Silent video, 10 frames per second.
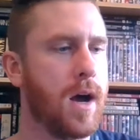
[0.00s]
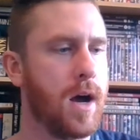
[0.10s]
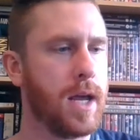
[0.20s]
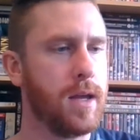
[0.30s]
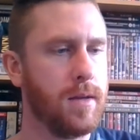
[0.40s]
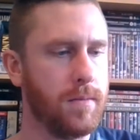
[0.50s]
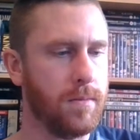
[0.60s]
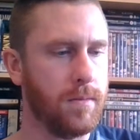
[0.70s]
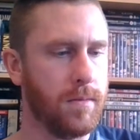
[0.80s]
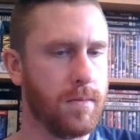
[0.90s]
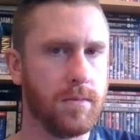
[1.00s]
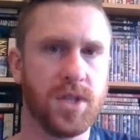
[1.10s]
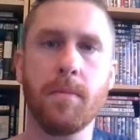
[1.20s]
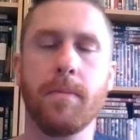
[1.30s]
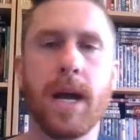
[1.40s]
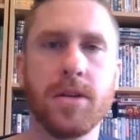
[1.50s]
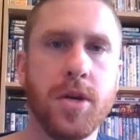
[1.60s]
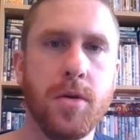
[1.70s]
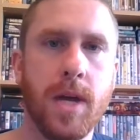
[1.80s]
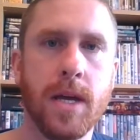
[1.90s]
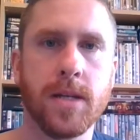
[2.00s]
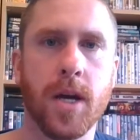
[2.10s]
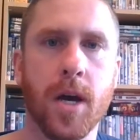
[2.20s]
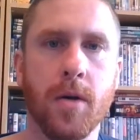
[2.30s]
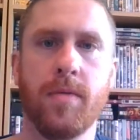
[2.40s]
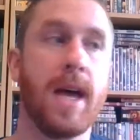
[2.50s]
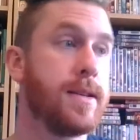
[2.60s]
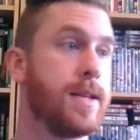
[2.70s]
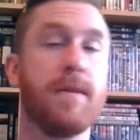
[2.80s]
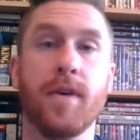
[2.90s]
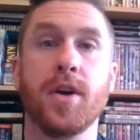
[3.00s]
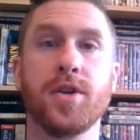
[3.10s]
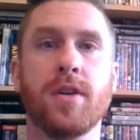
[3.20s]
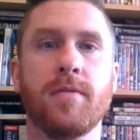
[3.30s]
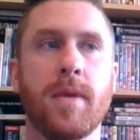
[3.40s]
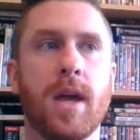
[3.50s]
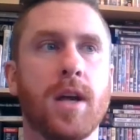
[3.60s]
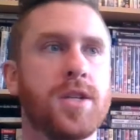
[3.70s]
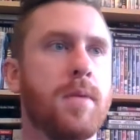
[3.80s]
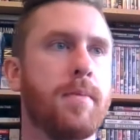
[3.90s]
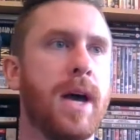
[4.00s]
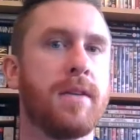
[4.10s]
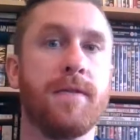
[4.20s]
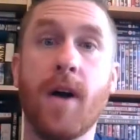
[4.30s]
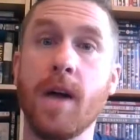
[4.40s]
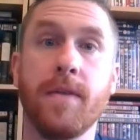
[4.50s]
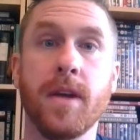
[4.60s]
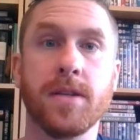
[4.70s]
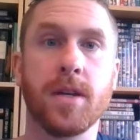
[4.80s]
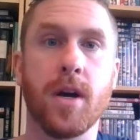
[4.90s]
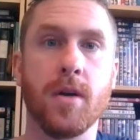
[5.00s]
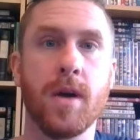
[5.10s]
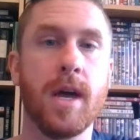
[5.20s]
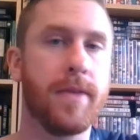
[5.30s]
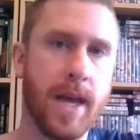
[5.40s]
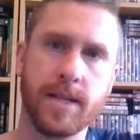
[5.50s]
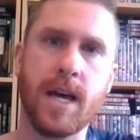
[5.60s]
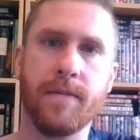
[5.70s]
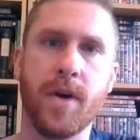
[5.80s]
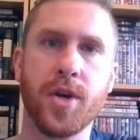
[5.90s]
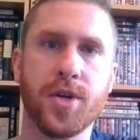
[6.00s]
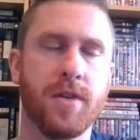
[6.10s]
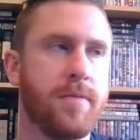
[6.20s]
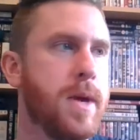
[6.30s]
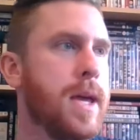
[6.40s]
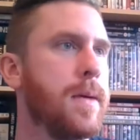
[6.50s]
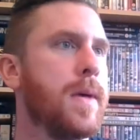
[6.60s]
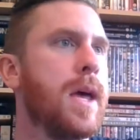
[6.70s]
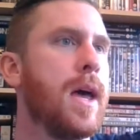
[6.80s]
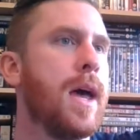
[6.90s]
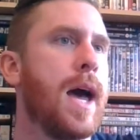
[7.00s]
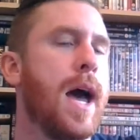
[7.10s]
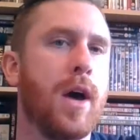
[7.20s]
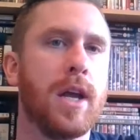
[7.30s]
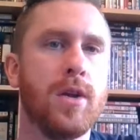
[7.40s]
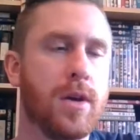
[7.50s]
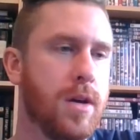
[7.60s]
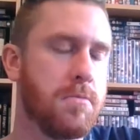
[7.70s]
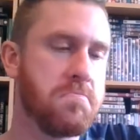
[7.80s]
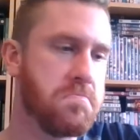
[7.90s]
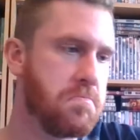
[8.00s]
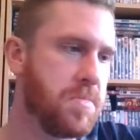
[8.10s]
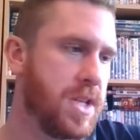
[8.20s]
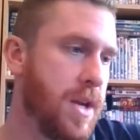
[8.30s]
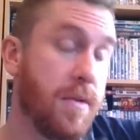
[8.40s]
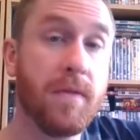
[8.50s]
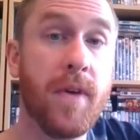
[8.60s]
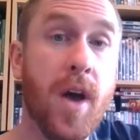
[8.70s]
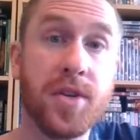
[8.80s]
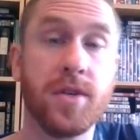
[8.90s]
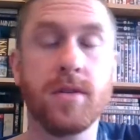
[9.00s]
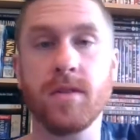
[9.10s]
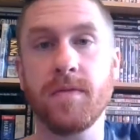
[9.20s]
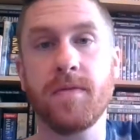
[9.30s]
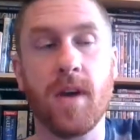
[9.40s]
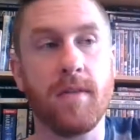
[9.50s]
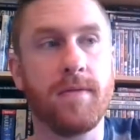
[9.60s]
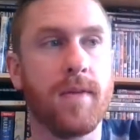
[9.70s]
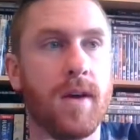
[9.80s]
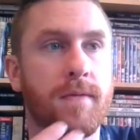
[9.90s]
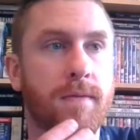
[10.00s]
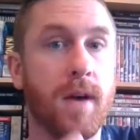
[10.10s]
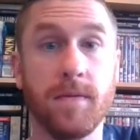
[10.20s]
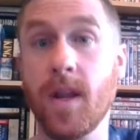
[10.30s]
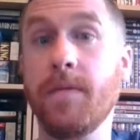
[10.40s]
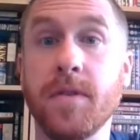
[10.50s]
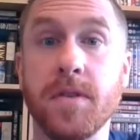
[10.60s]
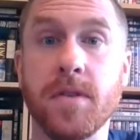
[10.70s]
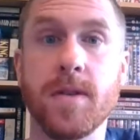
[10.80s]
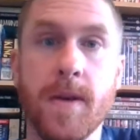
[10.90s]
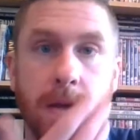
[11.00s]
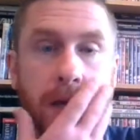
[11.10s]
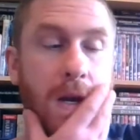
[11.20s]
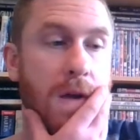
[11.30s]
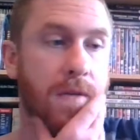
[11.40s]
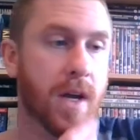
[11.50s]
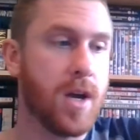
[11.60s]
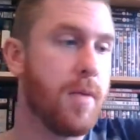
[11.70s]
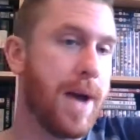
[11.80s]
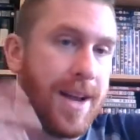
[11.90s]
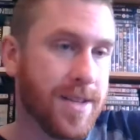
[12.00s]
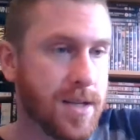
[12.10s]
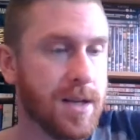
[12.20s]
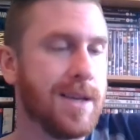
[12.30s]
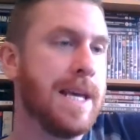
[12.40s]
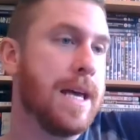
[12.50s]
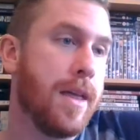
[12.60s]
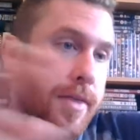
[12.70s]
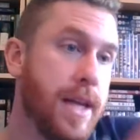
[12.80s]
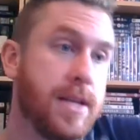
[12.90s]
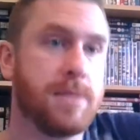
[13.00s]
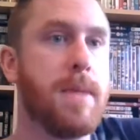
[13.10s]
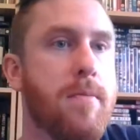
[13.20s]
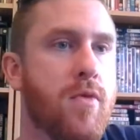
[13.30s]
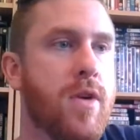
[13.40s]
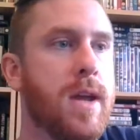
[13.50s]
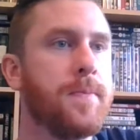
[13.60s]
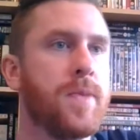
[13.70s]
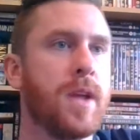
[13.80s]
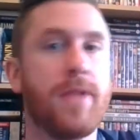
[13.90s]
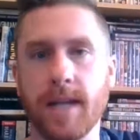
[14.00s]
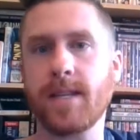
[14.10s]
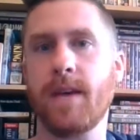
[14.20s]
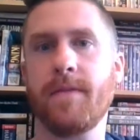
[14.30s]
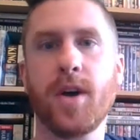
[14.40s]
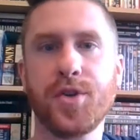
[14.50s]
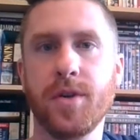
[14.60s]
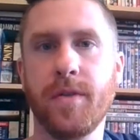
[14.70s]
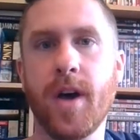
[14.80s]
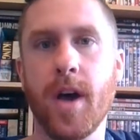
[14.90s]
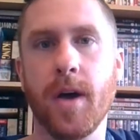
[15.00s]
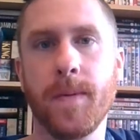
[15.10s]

I jump back 2 years ago, there's that version of me. I jump back 5 years ago, there's that version of me. And I look at different versions of lovers. You know, if I go back to this memory, there's that version of her.